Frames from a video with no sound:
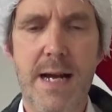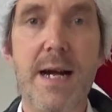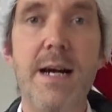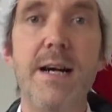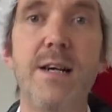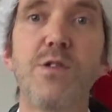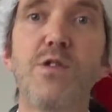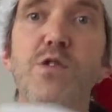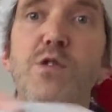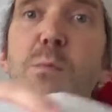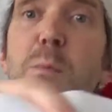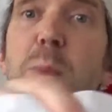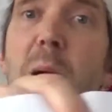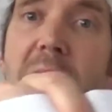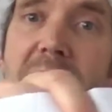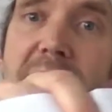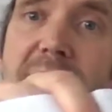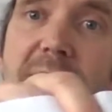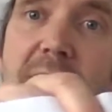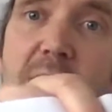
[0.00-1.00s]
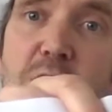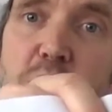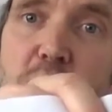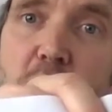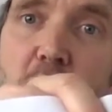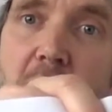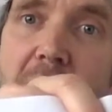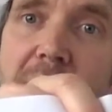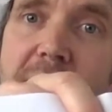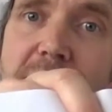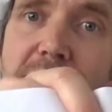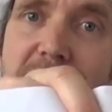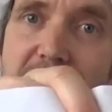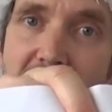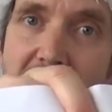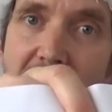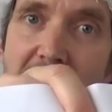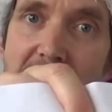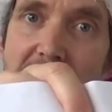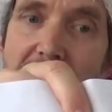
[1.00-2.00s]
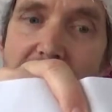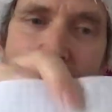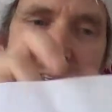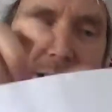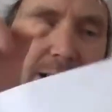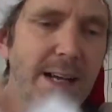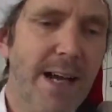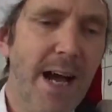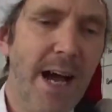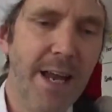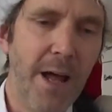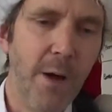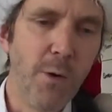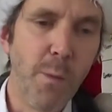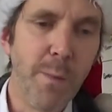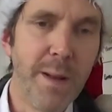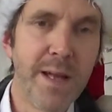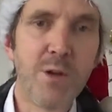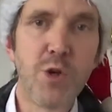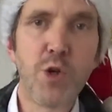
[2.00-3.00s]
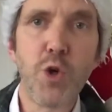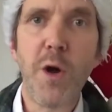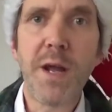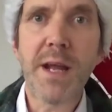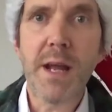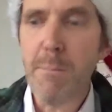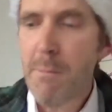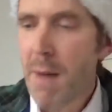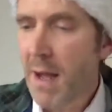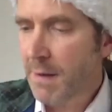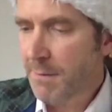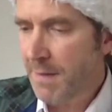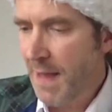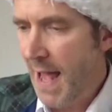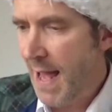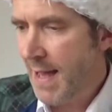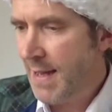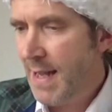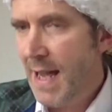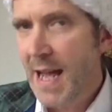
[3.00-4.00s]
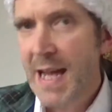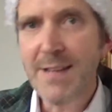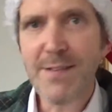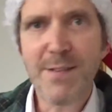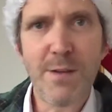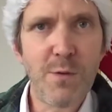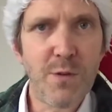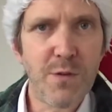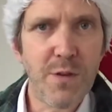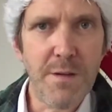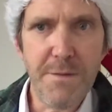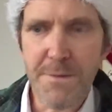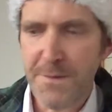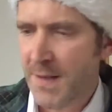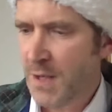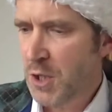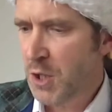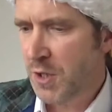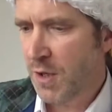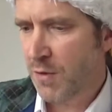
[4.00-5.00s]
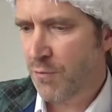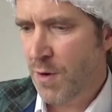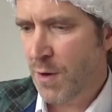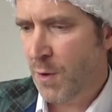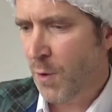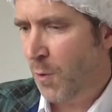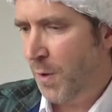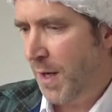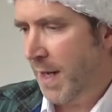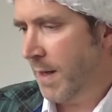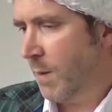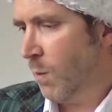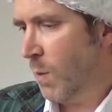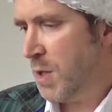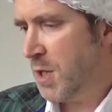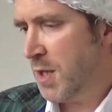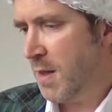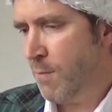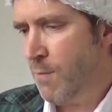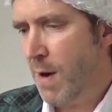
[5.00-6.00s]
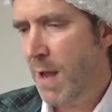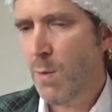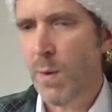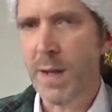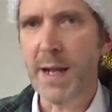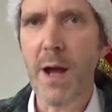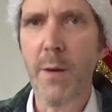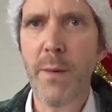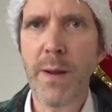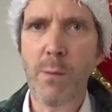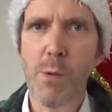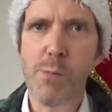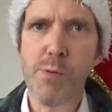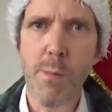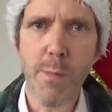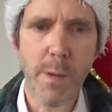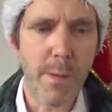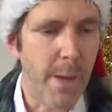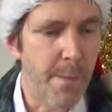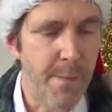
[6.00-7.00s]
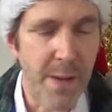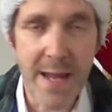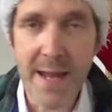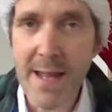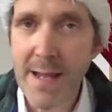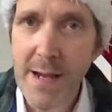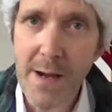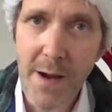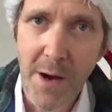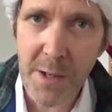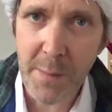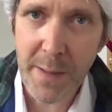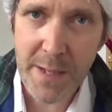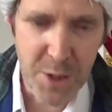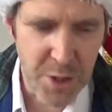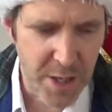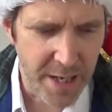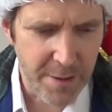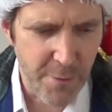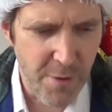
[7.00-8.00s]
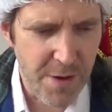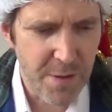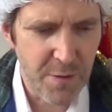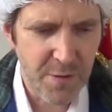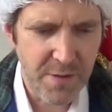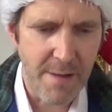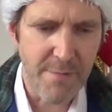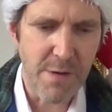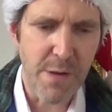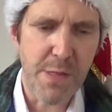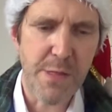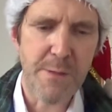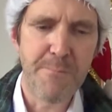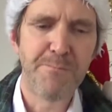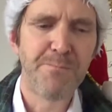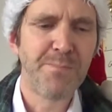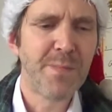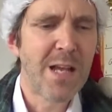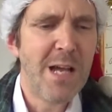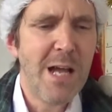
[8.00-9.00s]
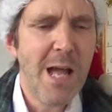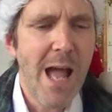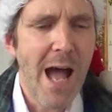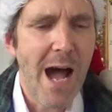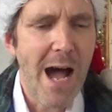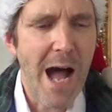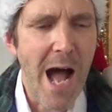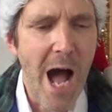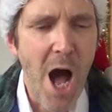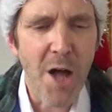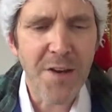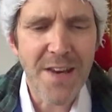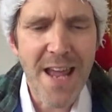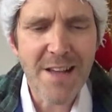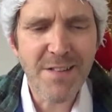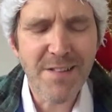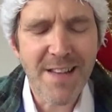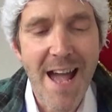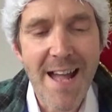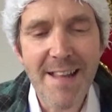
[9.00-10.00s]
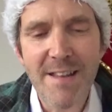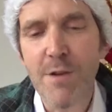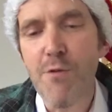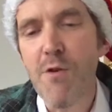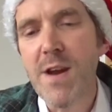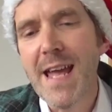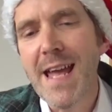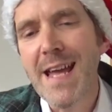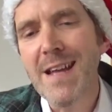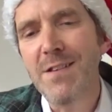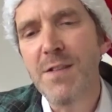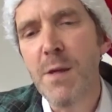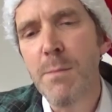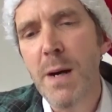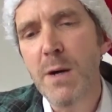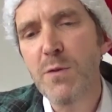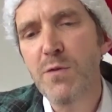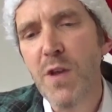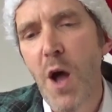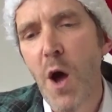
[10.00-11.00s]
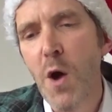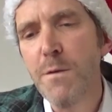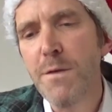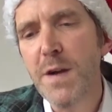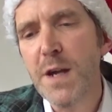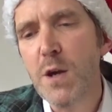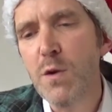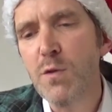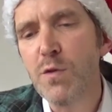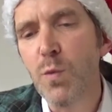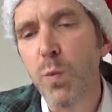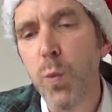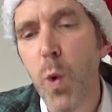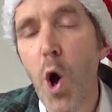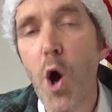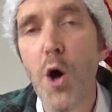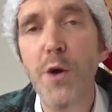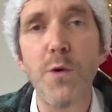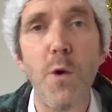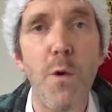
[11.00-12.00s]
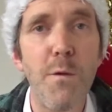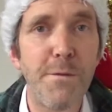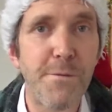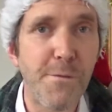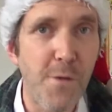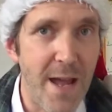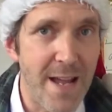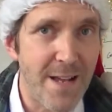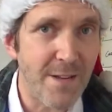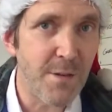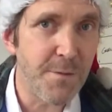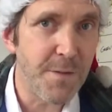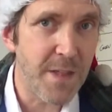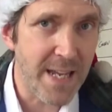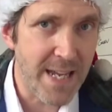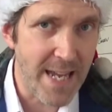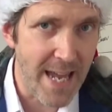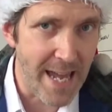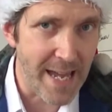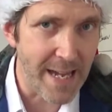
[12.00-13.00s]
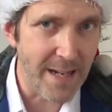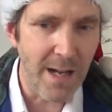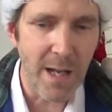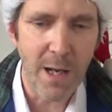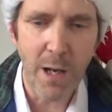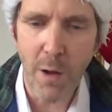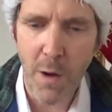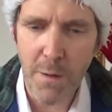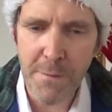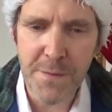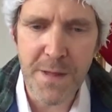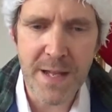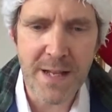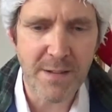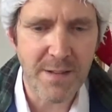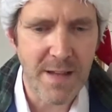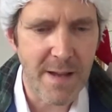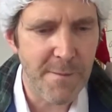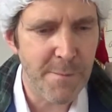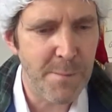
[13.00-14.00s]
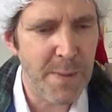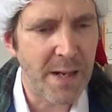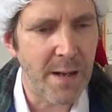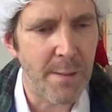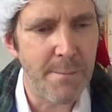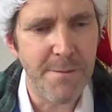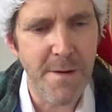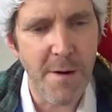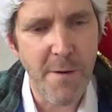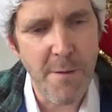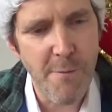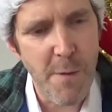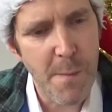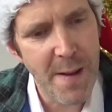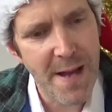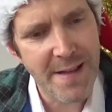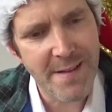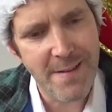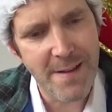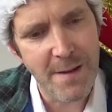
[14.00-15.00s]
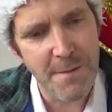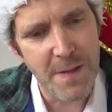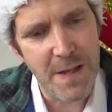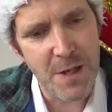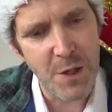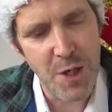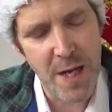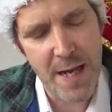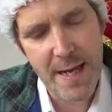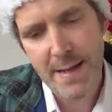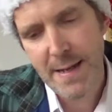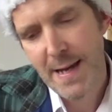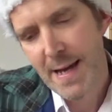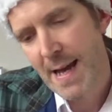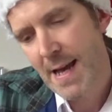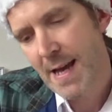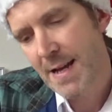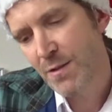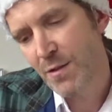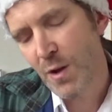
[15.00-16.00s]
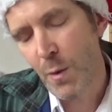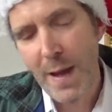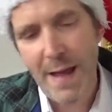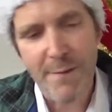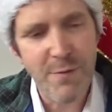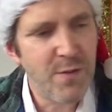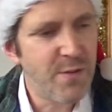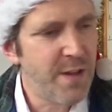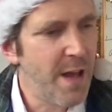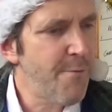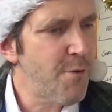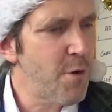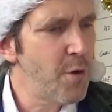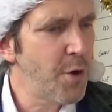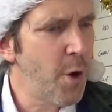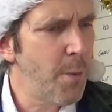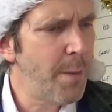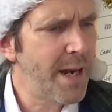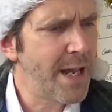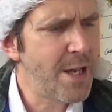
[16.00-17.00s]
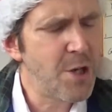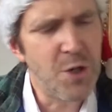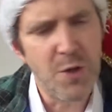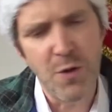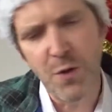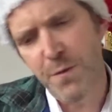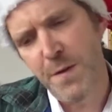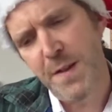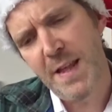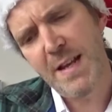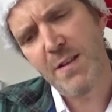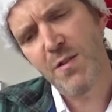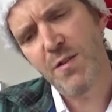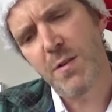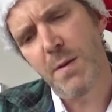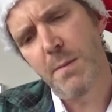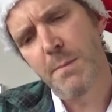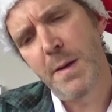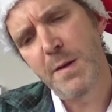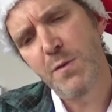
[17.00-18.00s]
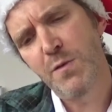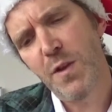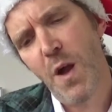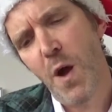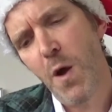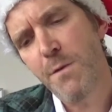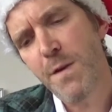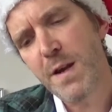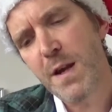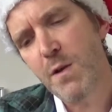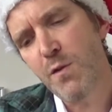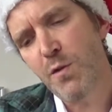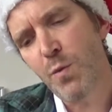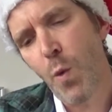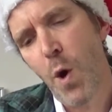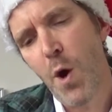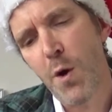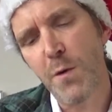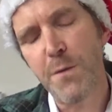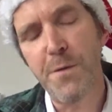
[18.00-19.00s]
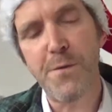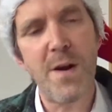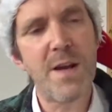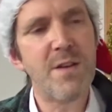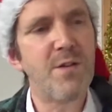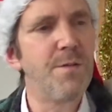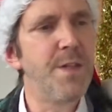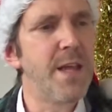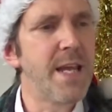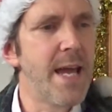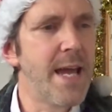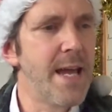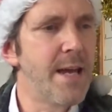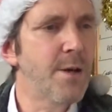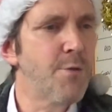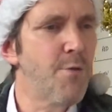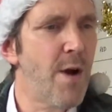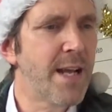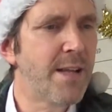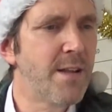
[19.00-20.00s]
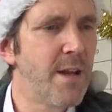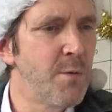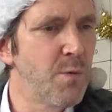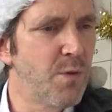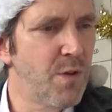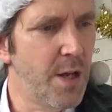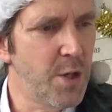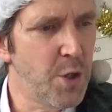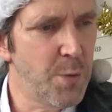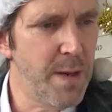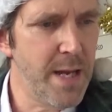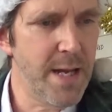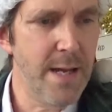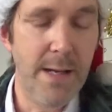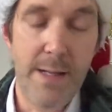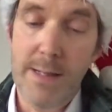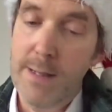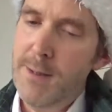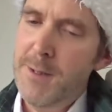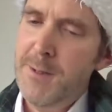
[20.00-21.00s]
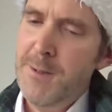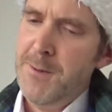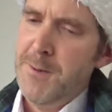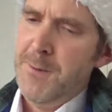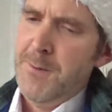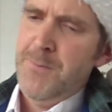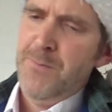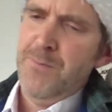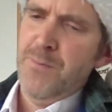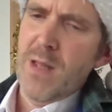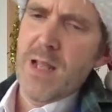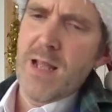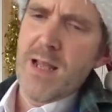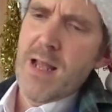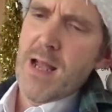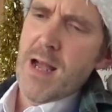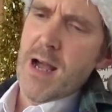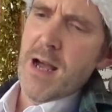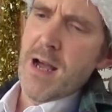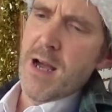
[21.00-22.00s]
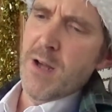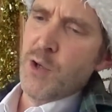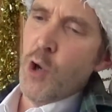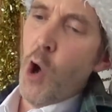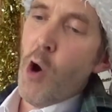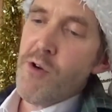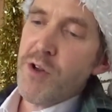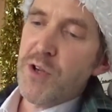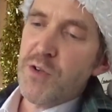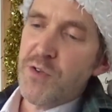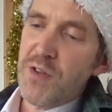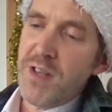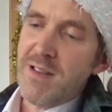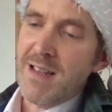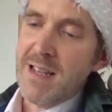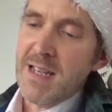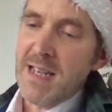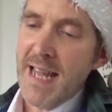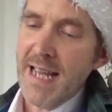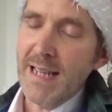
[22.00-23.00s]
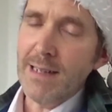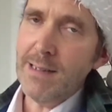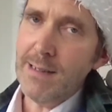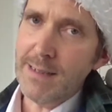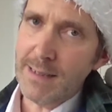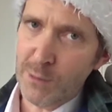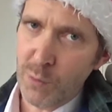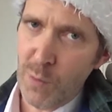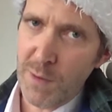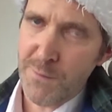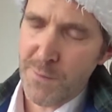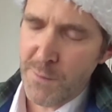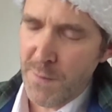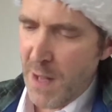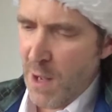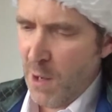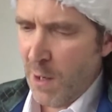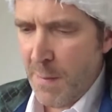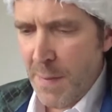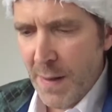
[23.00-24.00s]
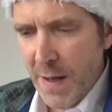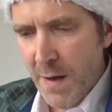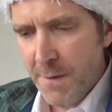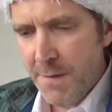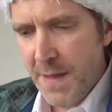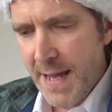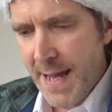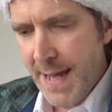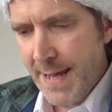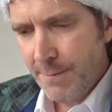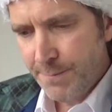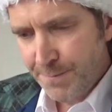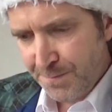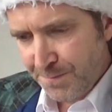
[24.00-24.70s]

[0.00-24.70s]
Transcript: Spicy Chai Tea. And I will be enjoying a mug of that as soon as I finish this recording, which at the rate we're going will probably be on about January the 7th. Our next category is the most overused word or phrase of the year. A lot of things have become very repetitive this year, so we have several nominations for this. Most overused word or phrase of the year, Greg, don't touch me. Norwich City nil, that's one from the early part of the year.